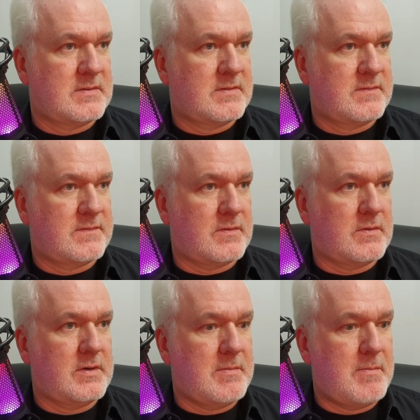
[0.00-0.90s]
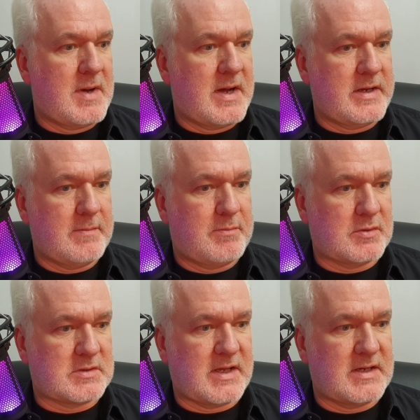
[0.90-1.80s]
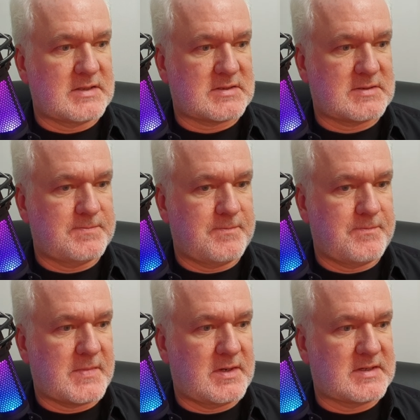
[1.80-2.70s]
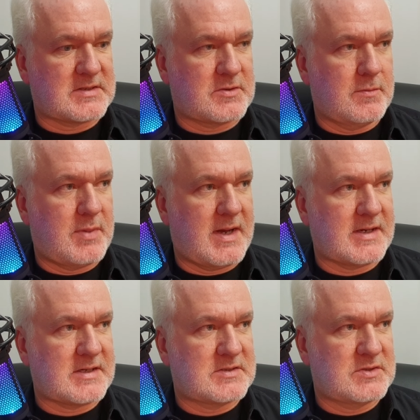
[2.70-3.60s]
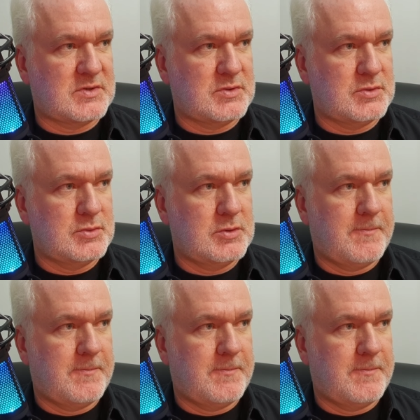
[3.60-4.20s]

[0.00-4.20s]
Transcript: for my podcast. Let's go back to